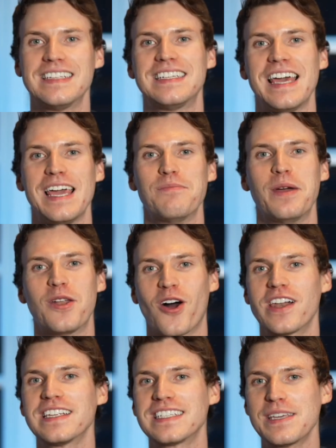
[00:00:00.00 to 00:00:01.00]
the same, and
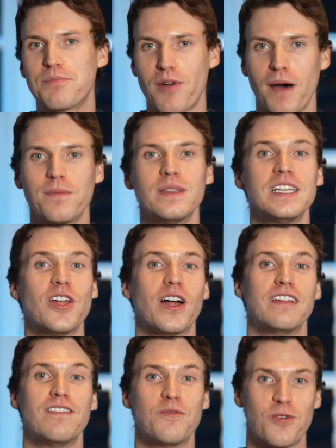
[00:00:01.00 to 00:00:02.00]
honestly probably
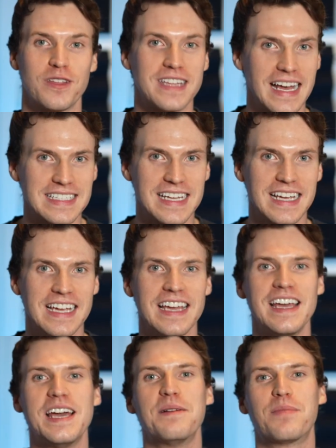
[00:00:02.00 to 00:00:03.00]
not even worth testing,
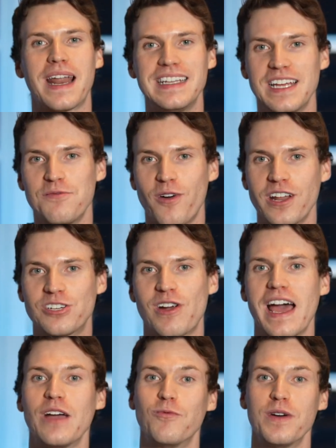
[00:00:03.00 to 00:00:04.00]
but I did want to
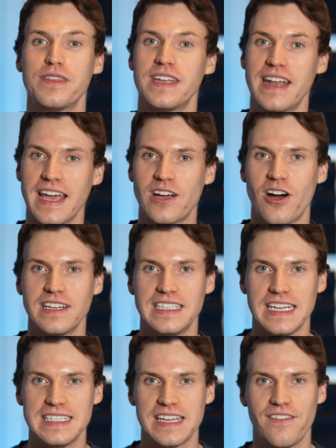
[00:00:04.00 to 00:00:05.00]
try it with the Nikon
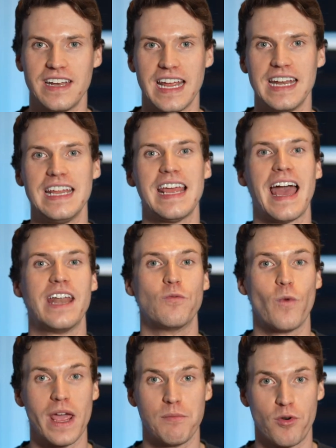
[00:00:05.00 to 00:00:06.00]
D780
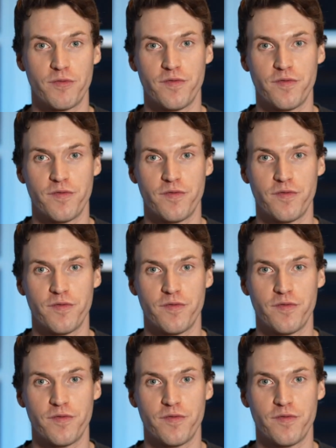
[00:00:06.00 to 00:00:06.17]
and way more